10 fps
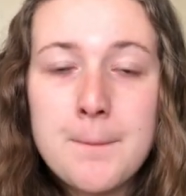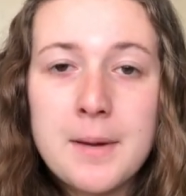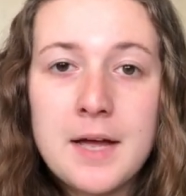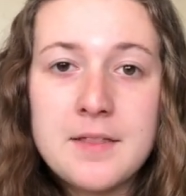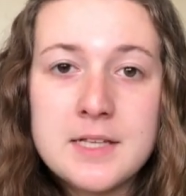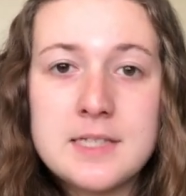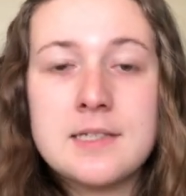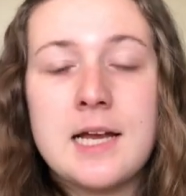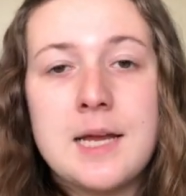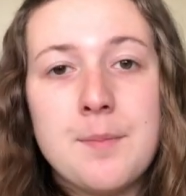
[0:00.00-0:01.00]
but this
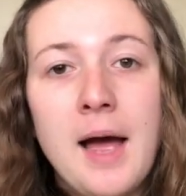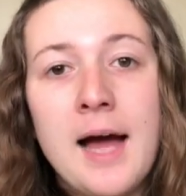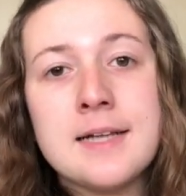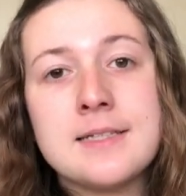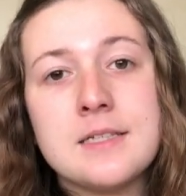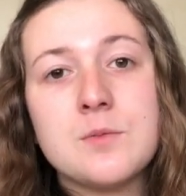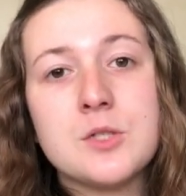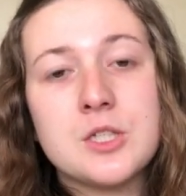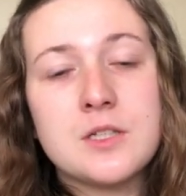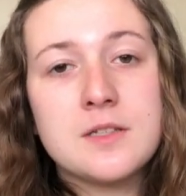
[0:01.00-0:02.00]
night Patsy
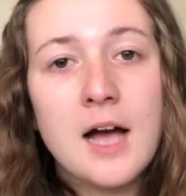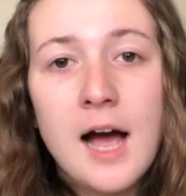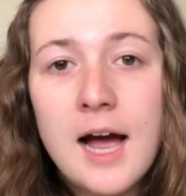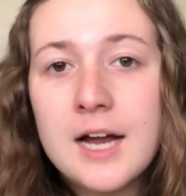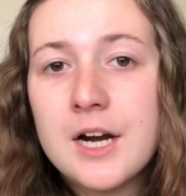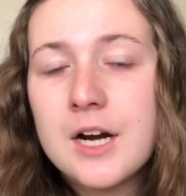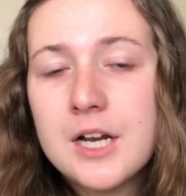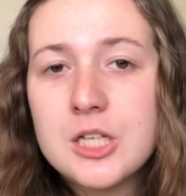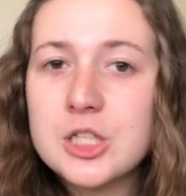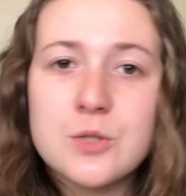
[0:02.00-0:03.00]
was just
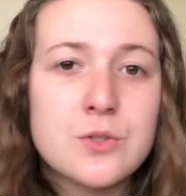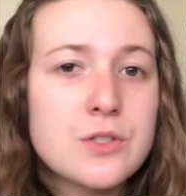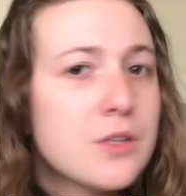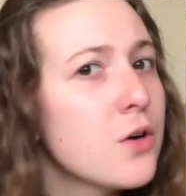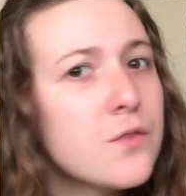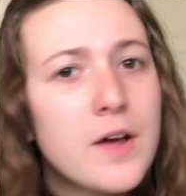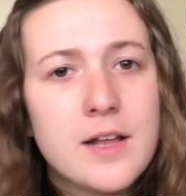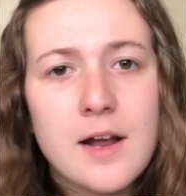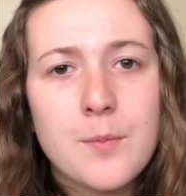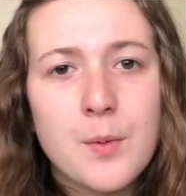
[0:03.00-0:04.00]
tired and she was so
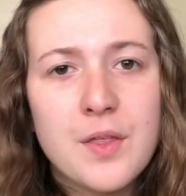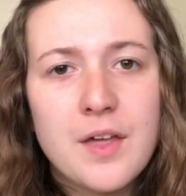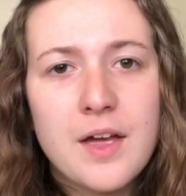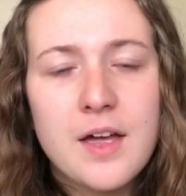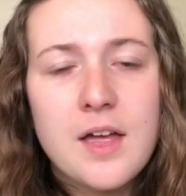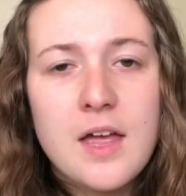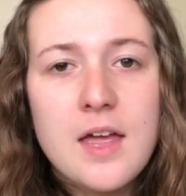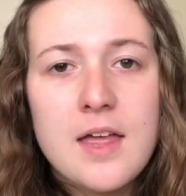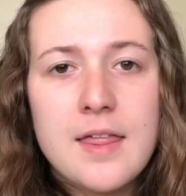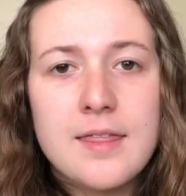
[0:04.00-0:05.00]
fed up with it
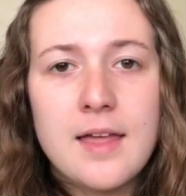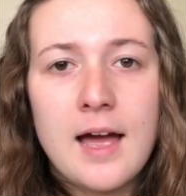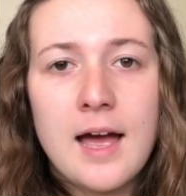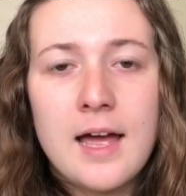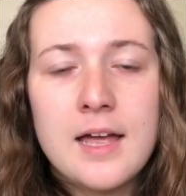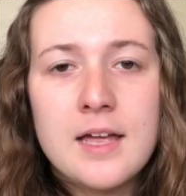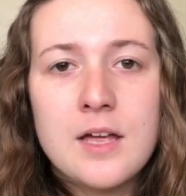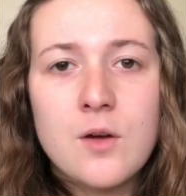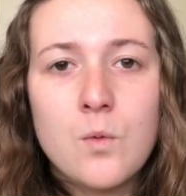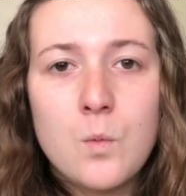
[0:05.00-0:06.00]
that
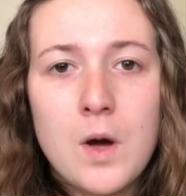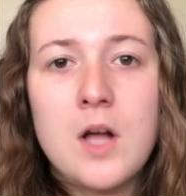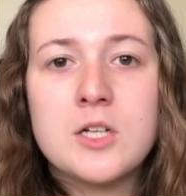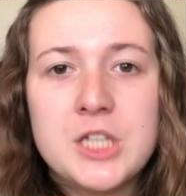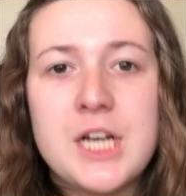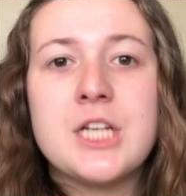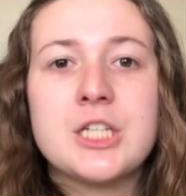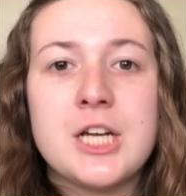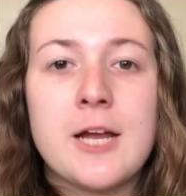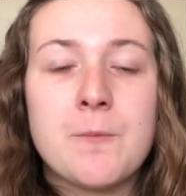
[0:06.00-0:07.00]
while
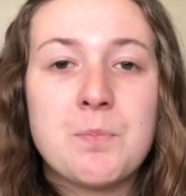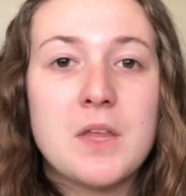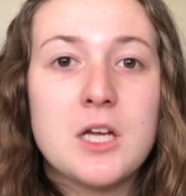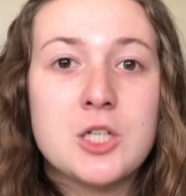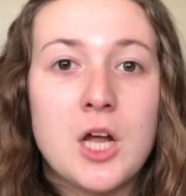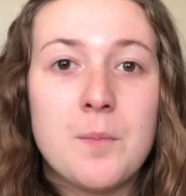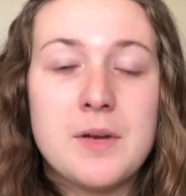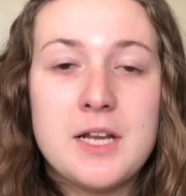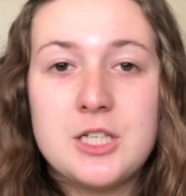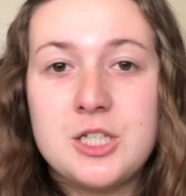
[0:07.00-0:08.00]
changing
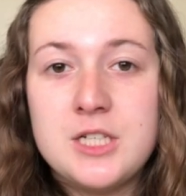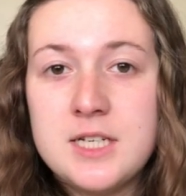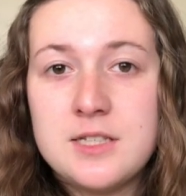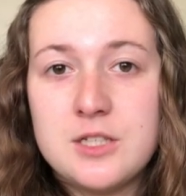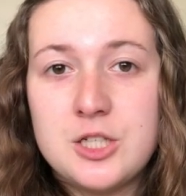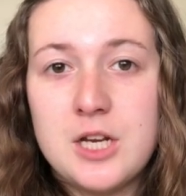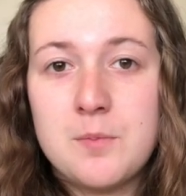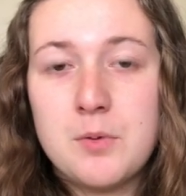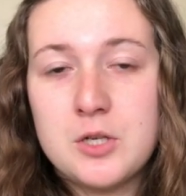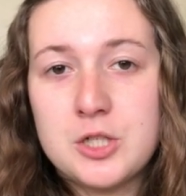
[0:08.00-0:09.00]
JonBenet's sheets, she
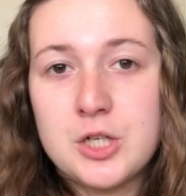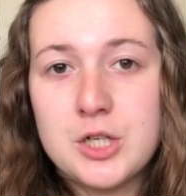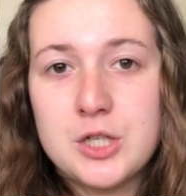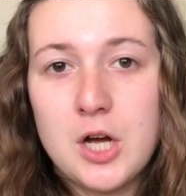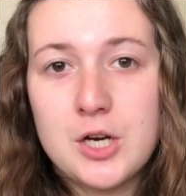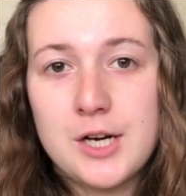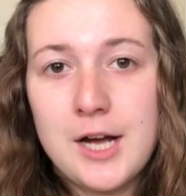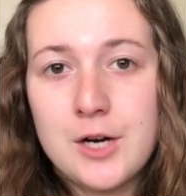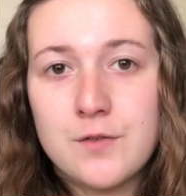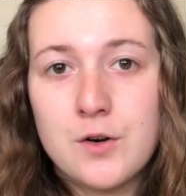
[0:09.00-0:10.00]
had pushed her daughter
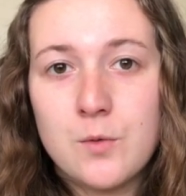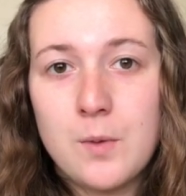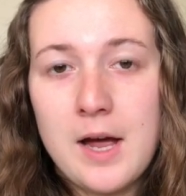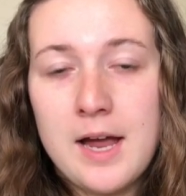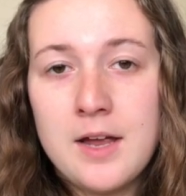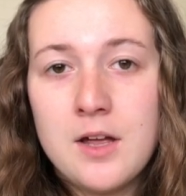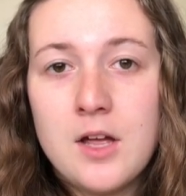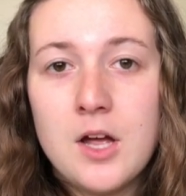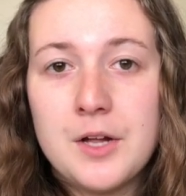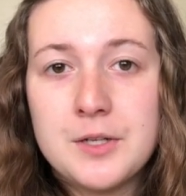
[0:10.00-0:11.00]
out of her way
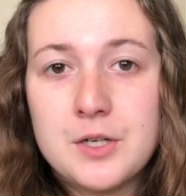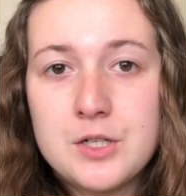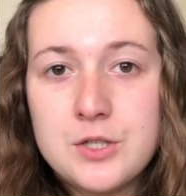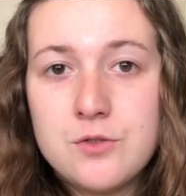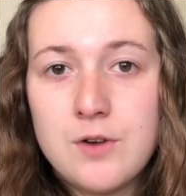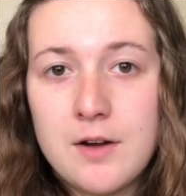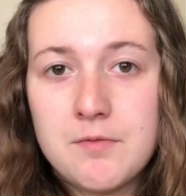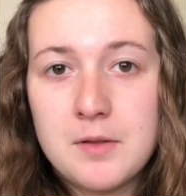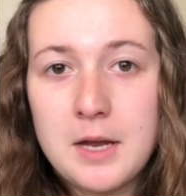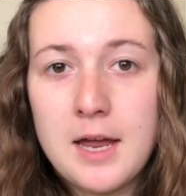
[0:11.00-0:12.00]
a little too
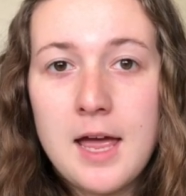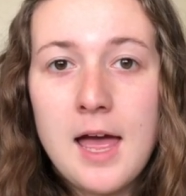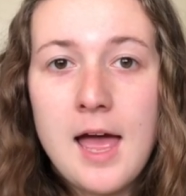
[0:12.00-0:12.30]
roughly